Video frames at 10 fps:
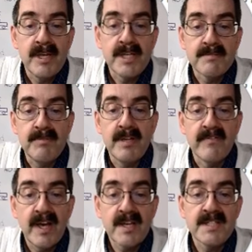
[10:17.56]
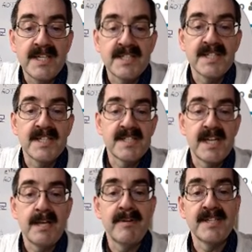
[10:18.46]
base b of x is the
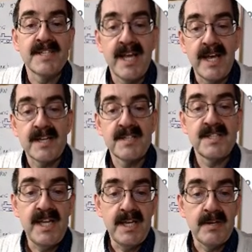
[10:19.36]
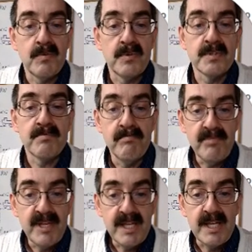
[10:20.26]
same as x equals
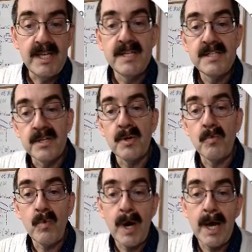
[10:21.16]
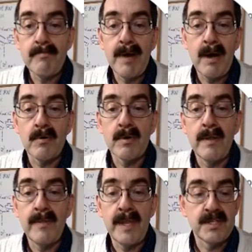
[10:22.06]
b to the y power,
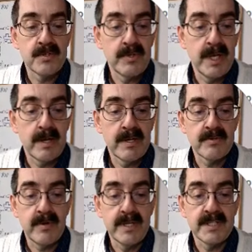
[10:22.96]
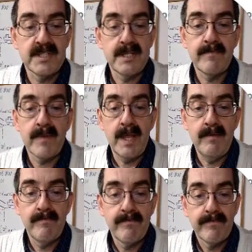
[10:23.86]
and they show you how to translate. Okay,
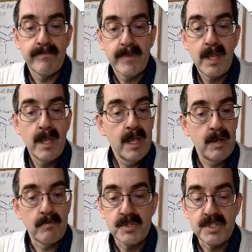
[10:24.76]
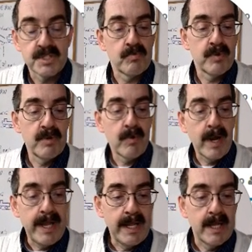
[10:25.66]
and we're just
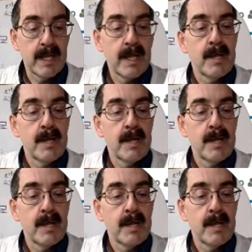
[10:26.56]
rewriting it,